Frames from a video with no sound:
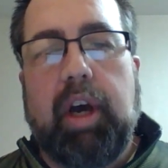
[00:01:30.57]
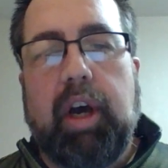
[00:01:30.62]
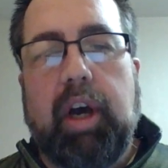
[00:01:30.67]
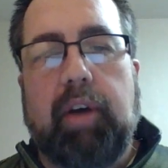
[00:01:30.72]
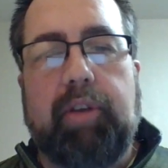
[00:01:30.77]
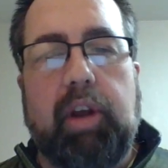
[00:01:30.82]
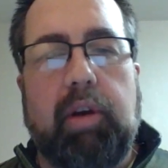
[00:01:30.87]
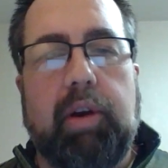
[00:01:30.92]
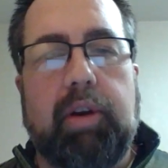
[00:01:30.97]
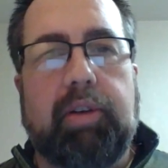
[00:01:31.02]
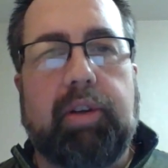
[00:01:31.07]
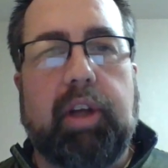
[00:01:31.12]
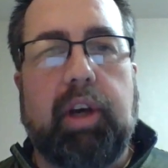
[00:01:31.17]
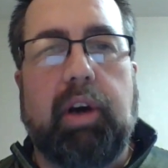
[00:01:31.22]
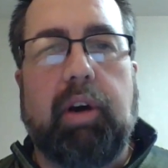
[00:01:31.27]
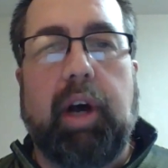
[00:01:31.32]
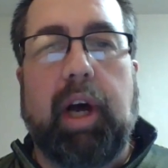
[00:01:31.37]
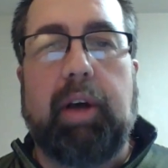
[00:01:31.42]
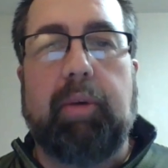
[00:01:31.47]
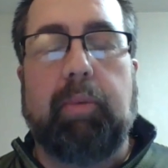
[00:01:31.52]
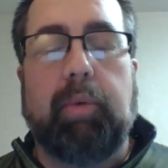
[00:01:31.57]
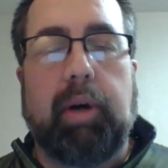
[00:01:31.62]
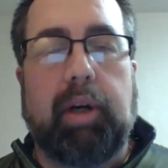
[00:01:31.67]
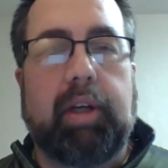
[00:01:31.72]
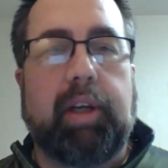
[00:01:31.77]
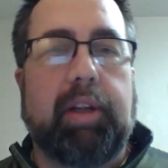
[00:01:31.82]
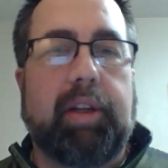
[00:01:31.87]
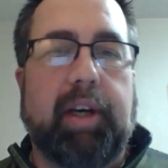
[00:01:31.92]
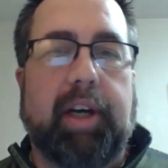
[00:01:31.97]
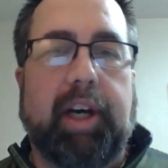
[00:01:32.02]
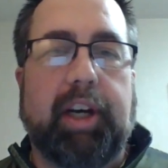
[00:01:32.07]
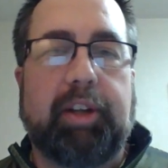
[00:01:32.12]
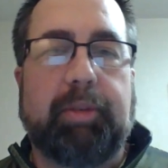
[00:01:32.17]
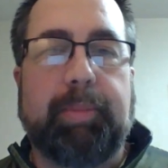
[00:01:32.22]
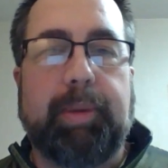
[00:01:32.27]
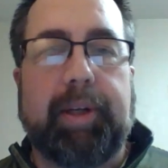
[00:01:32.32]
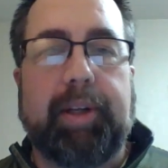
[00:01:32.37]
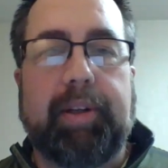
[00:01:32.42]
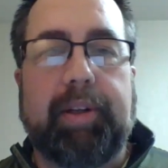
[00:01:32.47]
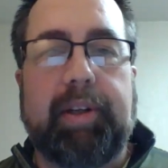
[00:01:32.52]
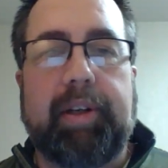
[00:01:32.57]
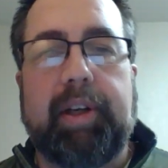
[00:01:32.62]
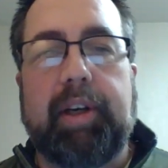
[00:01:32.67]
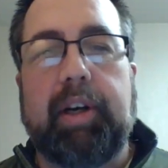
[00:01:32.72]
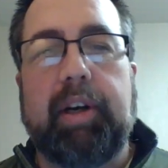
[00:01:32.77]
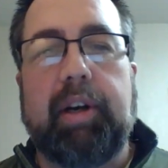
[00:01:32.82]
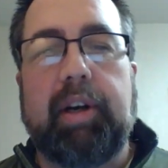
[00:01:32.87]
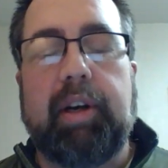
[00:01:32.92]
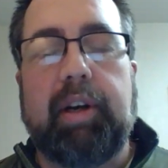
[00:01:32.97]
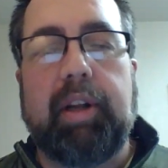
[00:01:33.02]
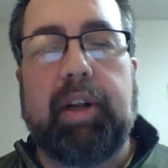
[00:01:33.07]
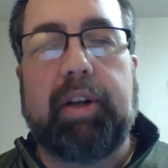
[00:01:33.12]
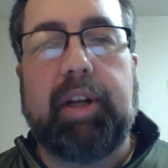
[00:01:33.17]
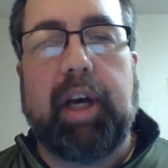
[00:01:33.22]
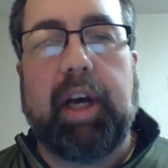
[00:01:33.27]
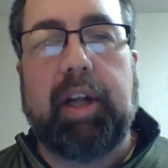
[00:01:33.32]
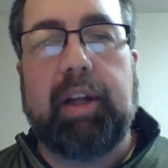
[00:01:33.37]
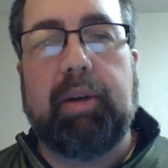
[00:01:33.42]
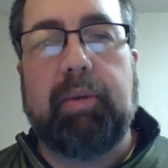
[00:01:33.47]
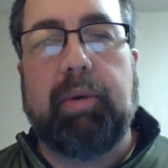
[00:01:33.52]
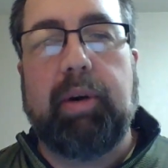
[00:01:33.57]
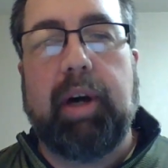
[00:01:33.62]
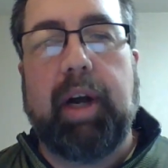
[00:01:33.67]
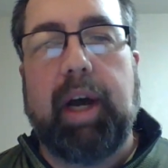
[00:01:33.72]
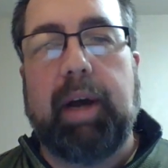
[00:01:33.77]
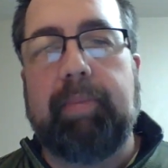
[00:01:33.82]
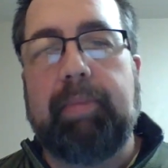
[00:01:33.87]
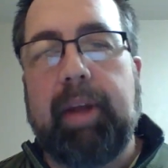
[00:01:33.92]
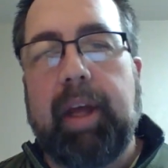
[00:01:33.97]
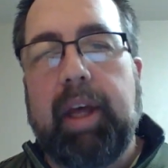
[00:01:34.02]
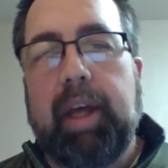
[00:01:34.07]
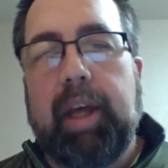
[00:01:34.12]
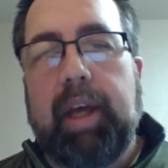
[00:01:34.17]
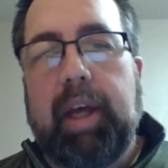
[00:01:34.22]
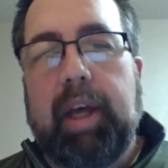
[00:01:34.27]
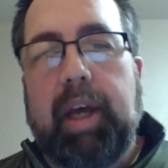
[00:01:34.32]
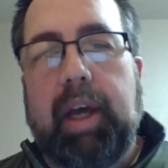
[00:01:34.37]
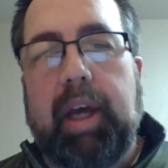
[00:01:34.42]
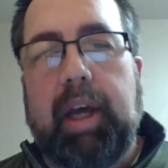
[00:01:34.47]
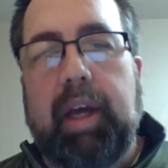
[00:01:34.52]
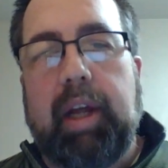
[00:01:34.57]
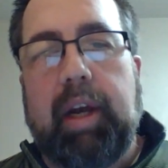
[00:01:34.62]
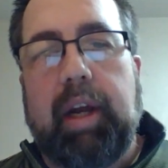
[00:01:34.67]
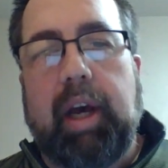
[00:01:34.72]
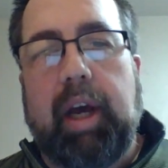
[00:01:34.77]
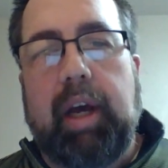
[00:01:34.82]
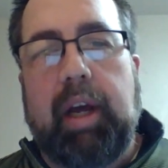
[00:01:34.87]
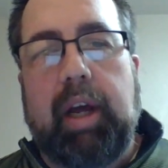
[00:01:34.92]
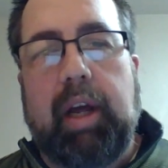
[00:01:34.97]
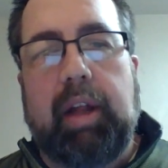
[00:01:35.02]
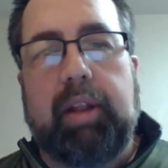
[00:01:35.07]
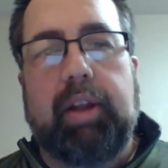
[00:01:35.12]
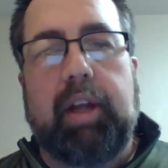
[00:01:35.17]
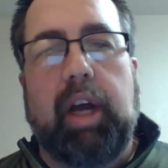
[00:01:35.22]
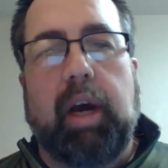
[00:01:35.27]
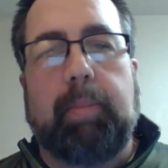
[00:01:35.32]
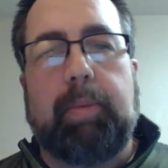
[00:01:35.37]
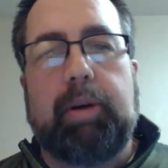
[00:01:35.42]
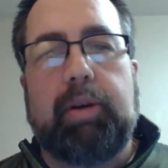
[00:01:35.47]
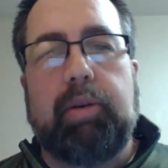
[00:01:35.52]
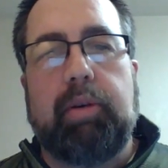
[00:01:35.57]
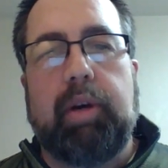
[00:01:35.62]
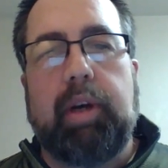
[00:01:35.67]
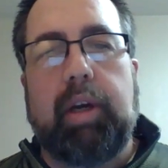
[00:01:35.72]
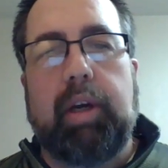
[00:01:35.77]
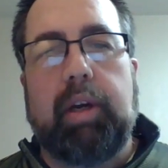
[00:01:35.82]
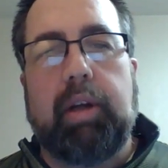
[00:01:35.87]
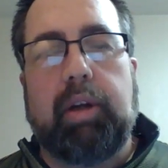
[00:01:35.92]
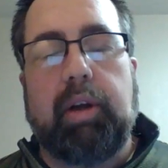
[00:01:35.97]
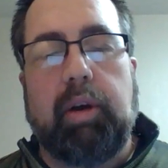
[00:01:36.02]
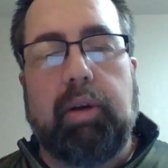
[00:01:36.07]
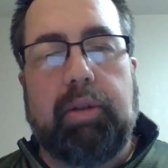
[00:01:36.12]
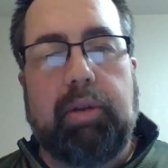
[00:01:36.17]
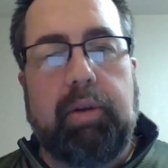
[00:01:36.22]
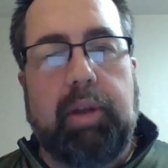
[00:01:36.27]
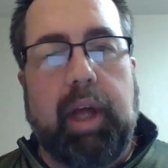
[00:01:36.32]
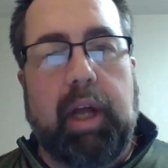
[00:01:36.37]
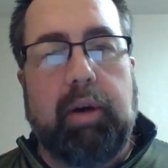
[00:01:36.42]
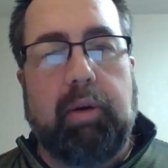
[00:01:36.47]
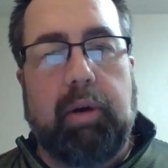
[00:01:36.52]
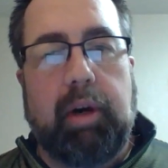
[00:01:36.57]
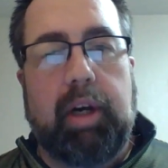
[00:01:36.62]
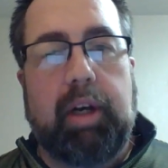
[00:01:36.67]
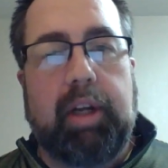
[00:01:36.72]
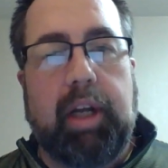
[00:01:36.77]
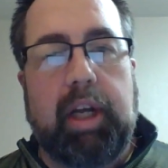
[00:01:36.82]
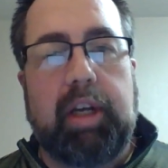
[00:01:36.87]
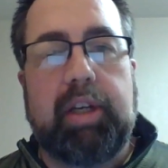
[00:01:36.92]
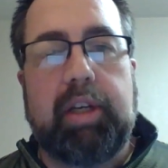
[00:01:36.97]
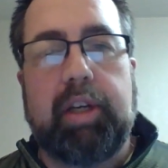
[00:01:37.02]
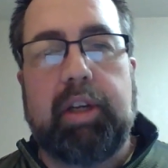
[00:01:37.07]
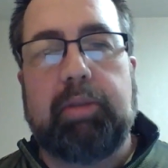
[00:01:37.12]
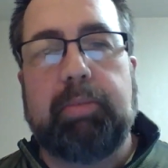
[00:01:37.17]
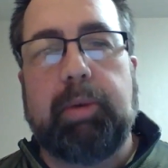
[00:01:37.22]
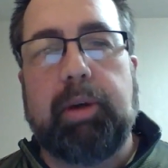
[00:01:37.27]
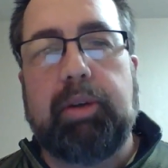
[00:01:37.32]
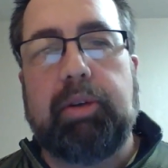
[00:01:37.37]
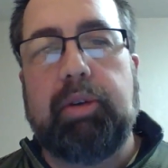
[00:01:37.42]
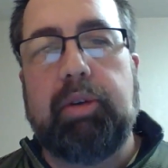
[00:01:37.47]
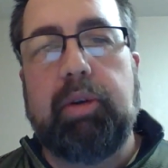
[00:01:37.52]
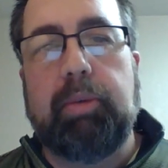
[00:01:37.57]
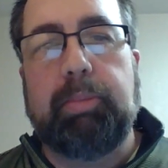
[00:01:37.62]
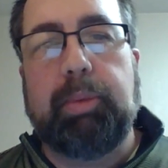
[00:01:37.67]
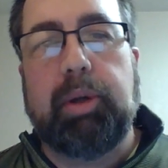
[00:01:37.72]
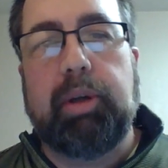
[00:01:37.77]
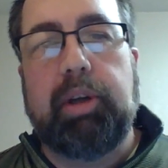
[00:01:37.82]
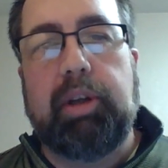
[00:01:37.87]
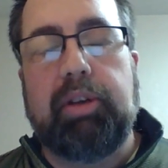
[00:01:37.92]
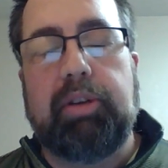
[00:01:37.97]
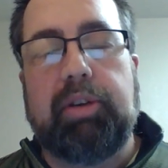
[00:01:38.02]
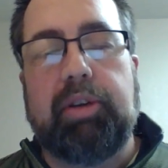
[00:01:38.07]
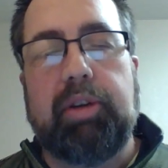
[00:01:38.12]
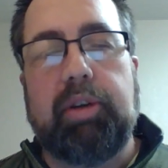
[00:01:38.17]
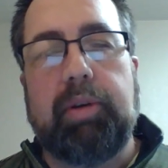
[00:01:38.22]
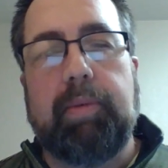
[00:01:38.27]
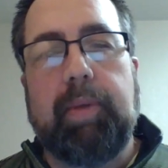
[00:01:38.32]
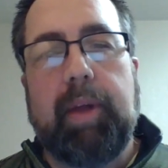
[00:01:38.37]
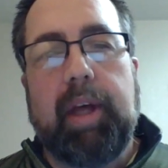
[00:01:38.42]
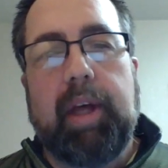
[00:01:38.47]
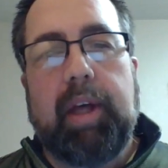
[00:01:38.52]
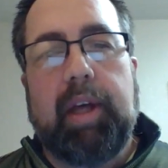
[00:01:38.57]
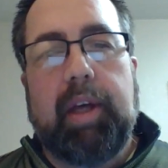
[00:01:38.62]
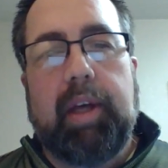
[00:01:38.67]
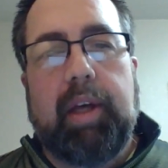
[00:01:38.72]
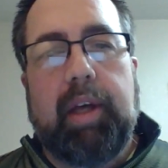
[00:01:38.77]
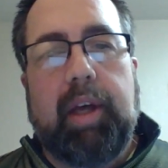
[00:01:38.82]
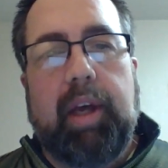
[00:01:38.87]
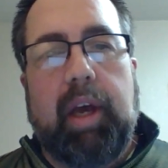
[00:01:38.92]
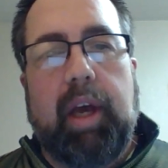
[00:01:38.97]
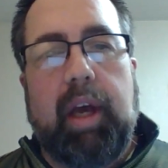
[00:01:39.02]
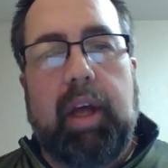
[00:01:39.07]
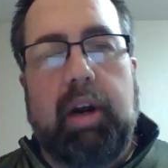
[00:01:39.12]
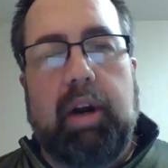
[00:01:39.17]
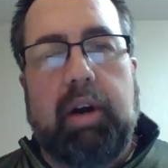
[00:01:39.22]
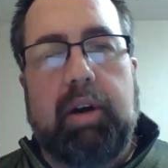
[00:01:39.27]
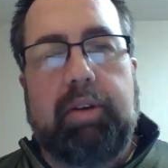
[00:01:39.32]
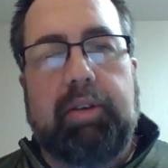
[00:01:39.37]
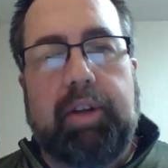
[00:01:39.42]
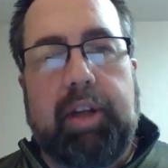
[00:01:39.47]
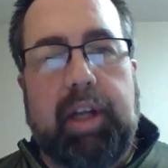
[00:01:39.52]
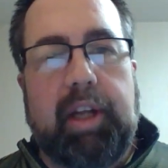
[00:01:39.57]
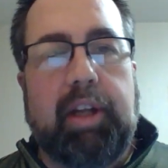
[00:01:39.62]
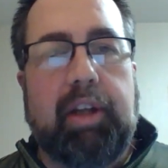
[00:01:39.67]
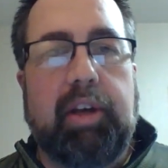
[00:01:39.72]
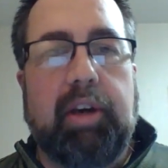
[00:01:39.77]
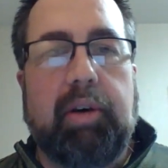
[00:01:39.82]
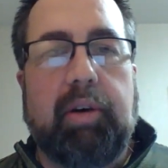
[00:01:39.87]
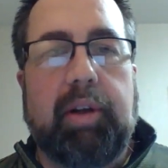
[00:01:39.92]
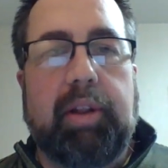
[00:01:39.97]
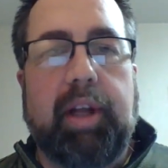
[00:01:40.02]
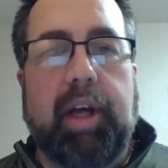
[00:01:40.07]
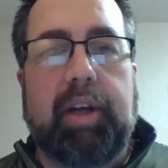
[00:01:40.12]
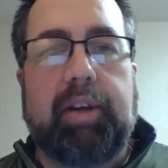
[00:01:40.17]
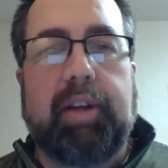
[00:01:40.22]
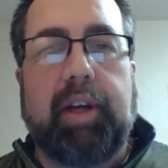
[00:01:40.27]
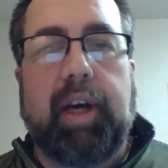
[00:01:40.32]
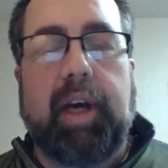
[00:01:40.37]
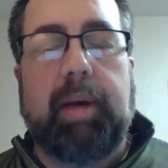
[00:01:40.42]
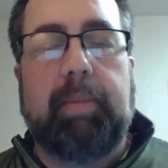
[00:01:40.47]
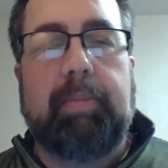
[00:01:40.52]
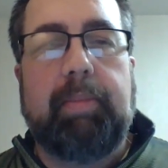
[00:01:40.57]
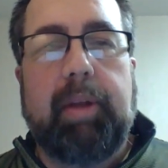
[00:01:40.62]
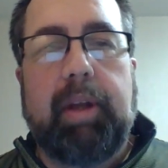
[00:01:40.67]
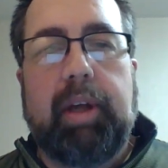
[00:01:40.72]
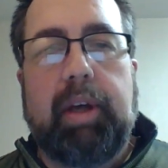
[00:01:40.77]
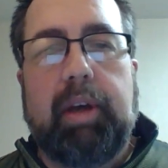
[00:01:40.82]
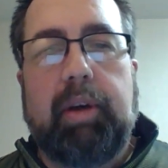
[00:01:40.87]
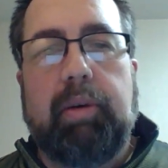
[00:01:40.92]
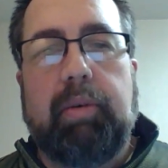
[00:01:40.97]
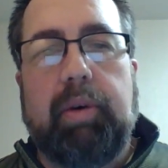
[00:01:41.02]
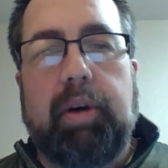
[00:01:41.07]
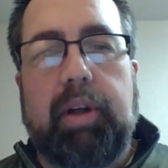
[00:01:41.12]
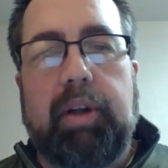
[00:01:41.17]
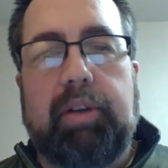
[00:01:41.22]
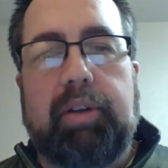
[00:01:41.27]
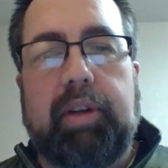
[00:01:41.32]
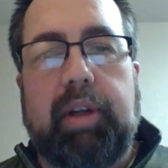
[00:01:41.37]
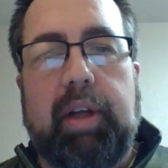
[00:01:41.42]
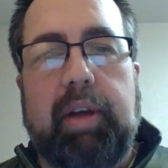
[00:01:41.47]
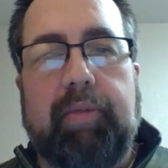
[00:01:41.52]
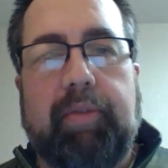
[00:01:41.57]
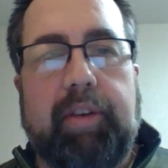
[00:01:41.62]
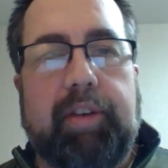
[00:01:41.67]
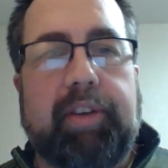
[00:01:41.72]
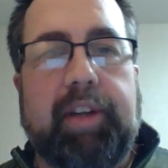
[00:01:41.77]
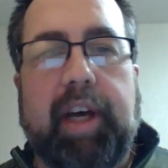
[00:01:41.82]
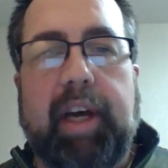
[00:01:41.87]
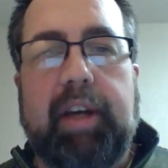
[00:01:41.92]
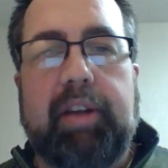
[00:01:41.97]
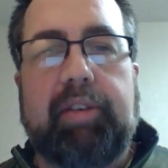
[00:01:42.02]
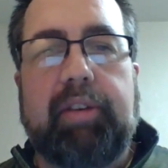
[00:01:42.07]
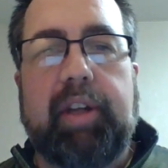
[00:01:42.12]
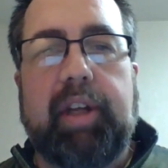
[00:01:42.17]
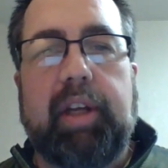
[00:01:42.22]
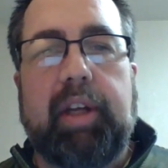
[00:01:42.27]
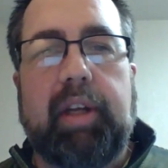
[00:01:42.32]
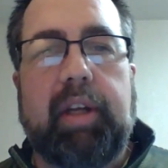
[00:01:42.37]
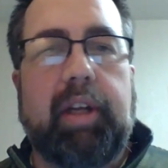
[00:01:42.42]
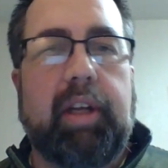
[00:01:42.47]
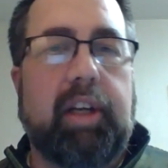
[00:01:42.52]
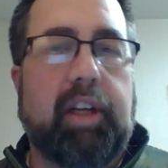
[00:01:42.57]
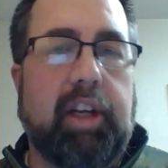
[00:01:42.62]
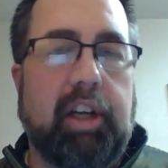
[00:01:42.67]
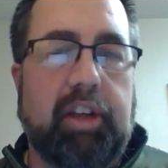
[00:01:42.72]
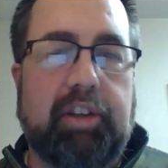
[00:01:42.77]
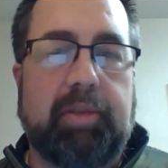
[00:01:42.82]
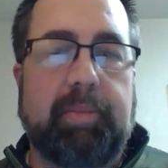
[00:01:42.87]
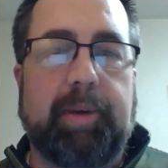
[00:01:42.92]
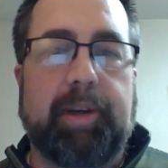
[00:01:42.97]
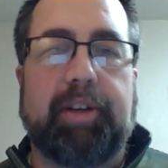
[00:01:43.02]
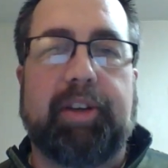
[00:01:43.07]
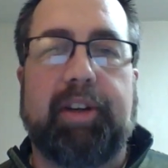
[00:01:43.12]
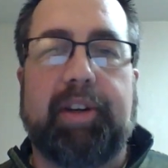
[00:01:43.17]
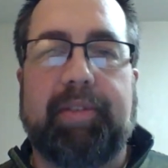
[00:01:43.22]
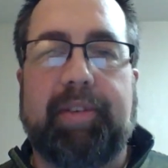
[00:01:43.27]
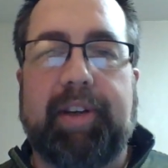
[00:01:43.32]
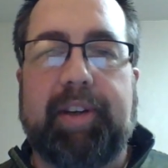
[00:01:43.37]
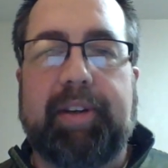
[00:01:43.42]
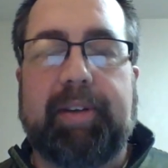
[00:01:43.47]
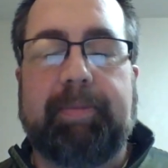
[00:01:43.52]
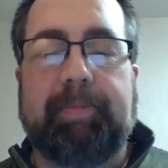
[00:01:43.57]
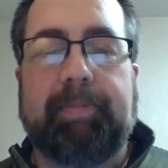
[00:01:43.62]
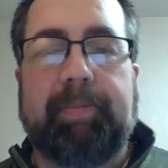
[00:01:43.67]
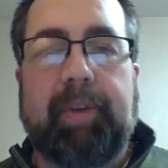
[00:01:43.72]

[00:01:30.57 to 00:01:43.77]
A few years ago, I worked at the hospital here in the town that we're at, and I had the opportunity to go through that orientation, as most new employees do. And our CEO at that time was emphasizing customer service.